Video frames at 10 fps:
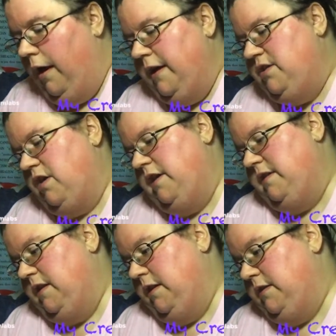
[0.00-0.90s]
I tried to
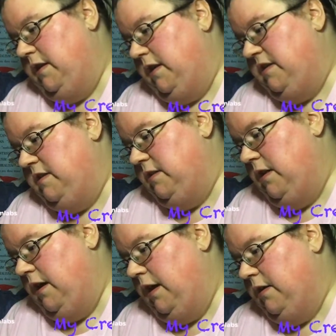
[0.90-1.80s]
send a text
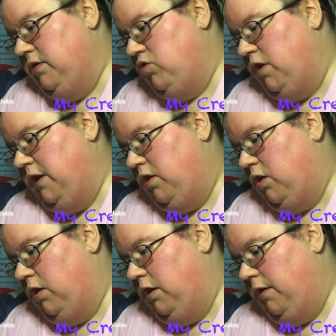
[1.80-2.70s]
and tried
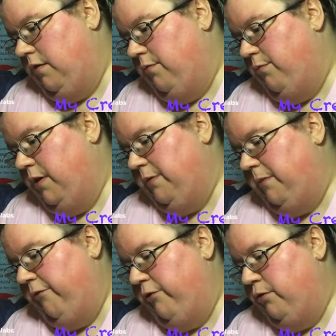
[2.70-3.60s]
calling, but
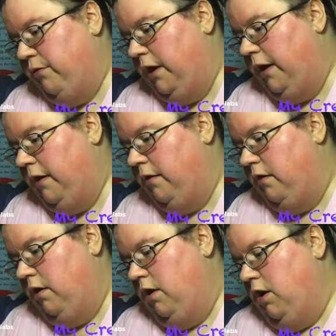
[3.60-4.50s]
my phone died.
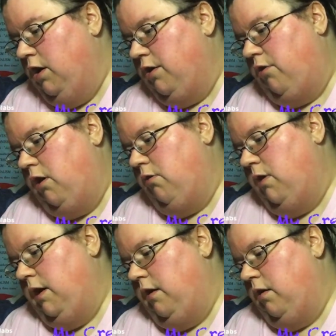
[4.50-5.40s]

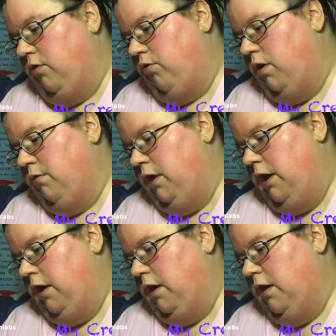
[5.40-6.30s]

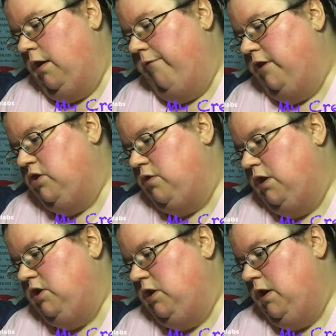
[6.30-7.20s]
Groaning in
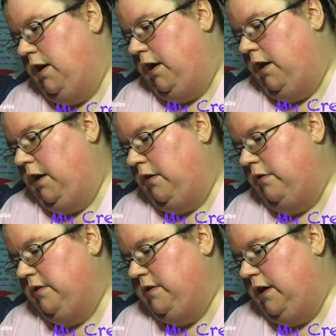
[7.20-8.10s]
frustration, I
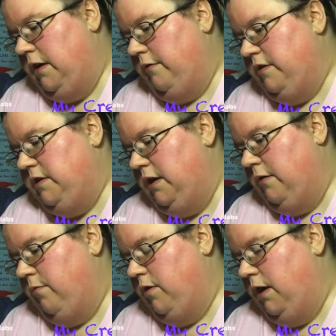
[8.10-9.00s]
kicked the side of the
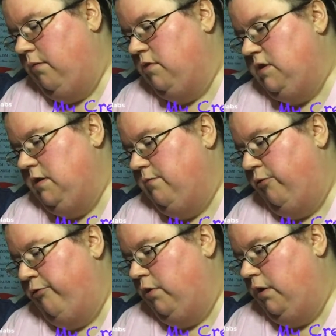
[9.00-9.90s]
tub I was in
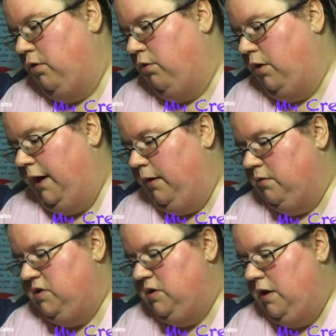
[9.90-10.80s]
before the whole
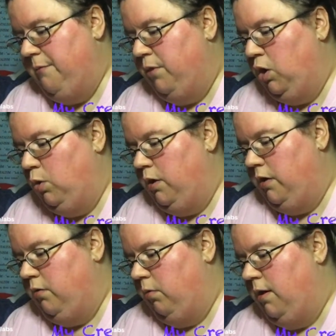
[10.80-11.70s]
house
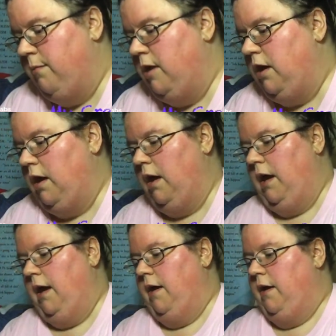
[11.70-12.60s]
imploded around me and
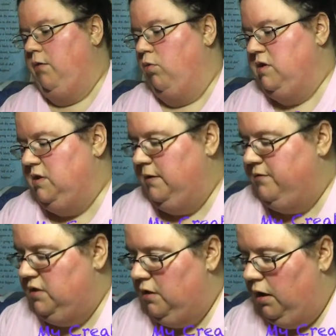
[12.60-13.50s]
I was
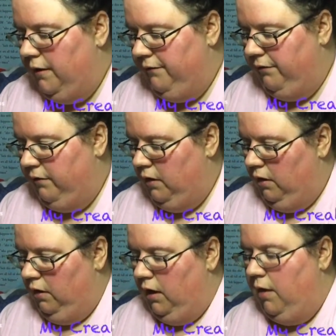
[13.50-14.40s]
lifted off
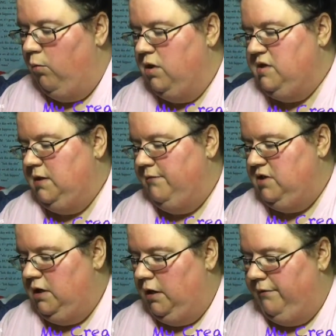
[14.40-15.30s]

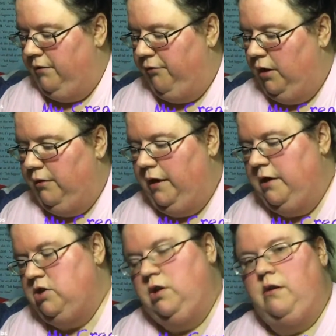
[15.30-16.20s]
the
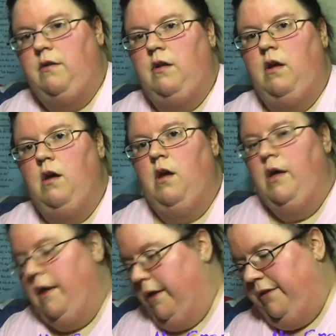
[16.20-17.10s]
foundation.
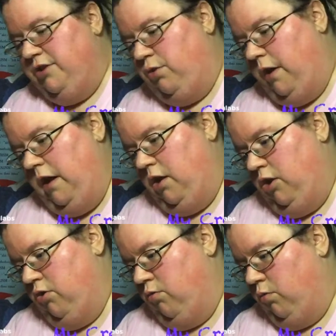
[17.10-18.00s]
The
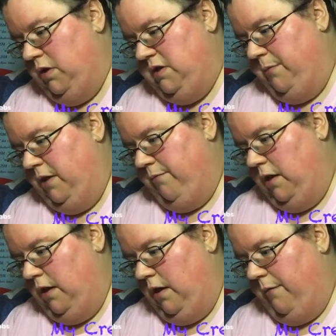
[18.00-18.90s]
tornado was above
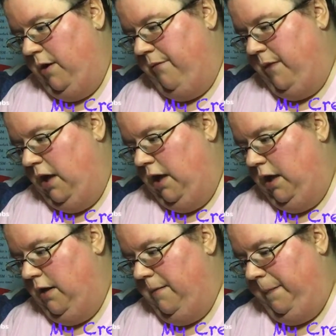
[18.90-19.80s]
my
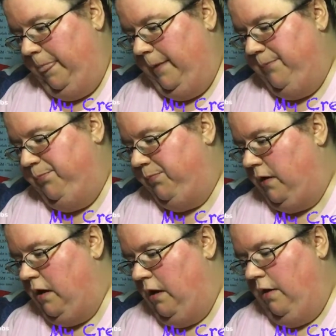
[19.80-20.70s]
head.
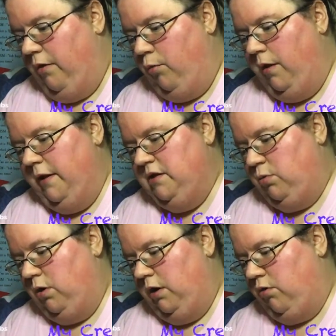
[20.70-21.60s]
The winds
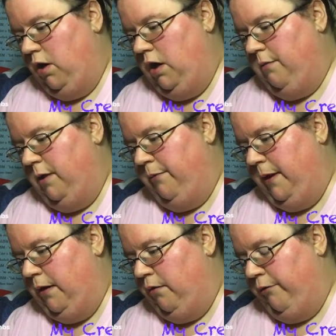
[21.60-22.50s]
were incredibly
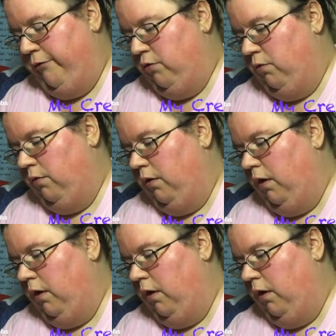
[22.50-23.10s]
powerful.